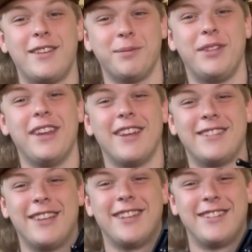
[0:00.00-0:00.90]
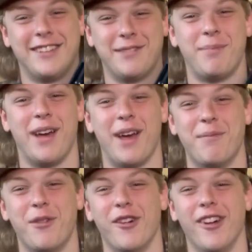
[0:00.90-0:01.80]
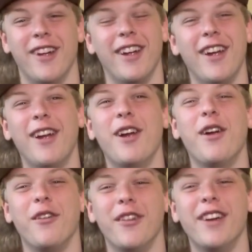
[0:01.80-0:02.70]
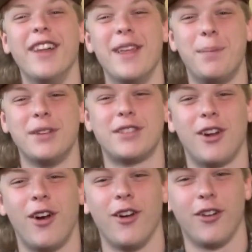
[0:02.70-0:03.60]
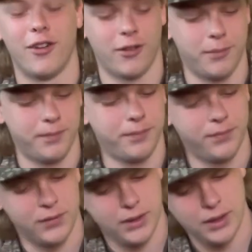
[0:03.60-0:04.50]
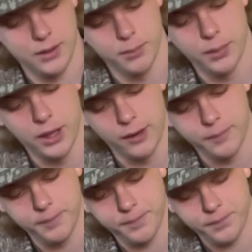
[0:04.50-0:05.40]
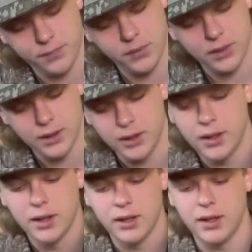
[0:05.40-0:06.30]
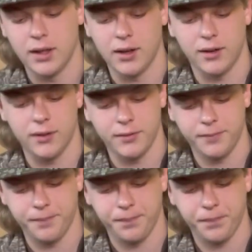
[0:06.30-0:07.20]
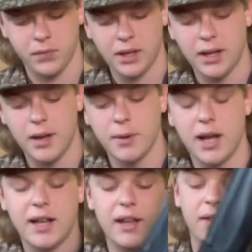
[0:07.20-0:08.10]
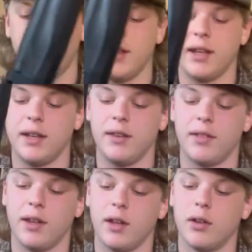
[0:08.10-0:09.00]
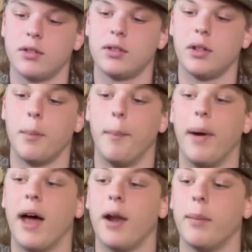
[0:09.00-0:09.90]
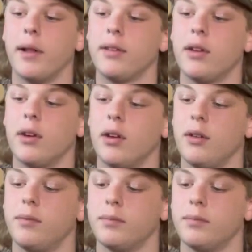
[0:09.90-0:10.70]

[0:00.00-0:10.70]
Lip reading: TSS in this bad boy really puts the hurting on them. But yeah, I mean, I can't think of anything else bad about the gun.